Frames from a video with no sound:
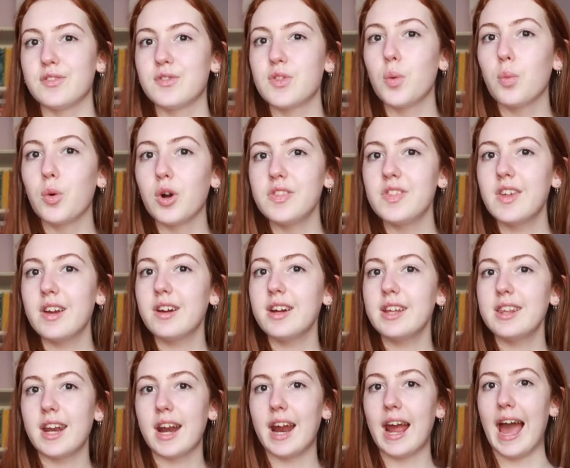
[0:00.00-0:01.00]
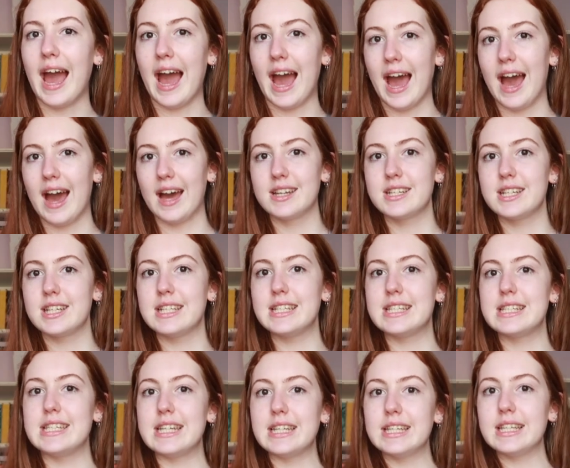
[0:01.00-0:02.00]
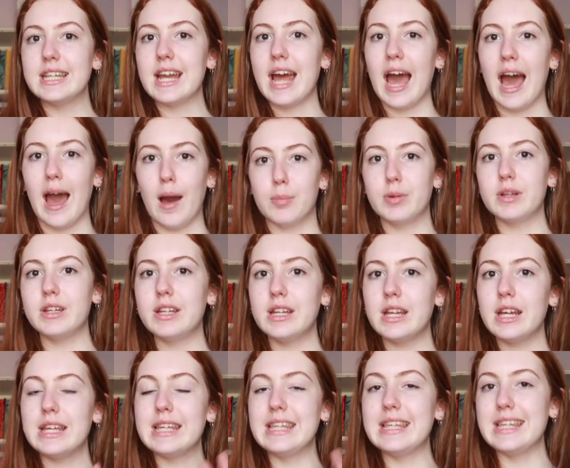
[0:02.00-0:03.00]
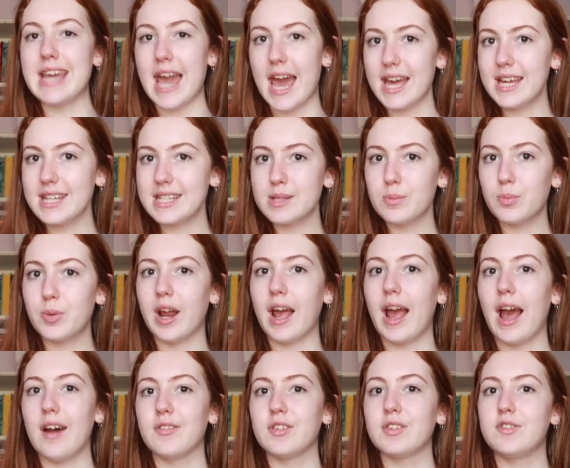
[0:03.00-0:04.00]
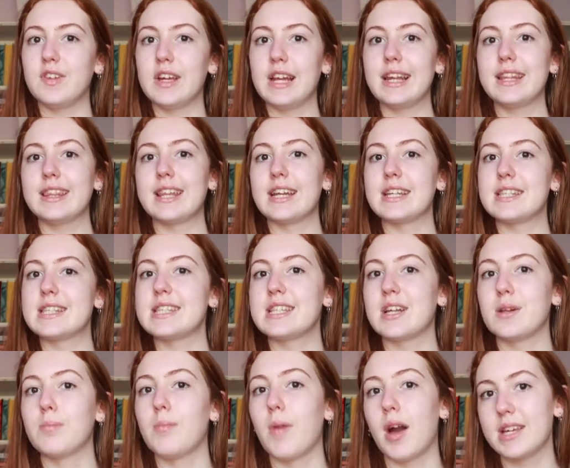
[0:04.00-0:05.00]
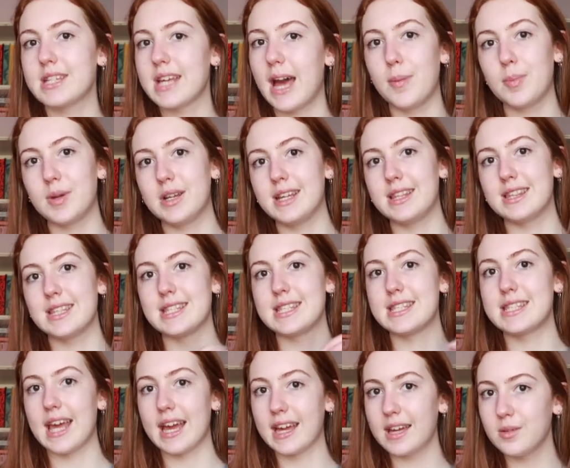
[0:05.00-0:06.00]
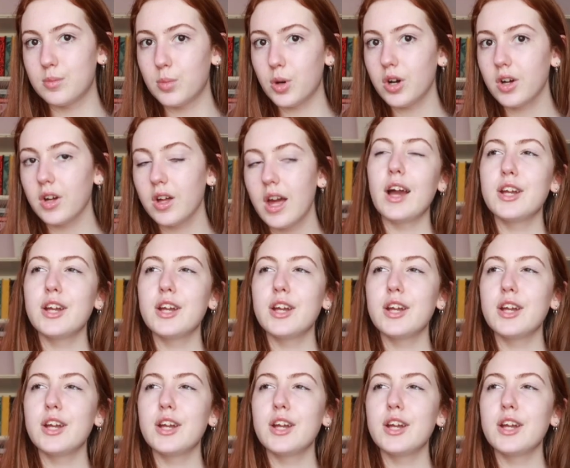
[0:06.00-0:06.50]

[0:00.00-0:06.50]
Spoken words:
The one theory that I had didn't happen yet, but I have a feeling that it still might happen in the second book.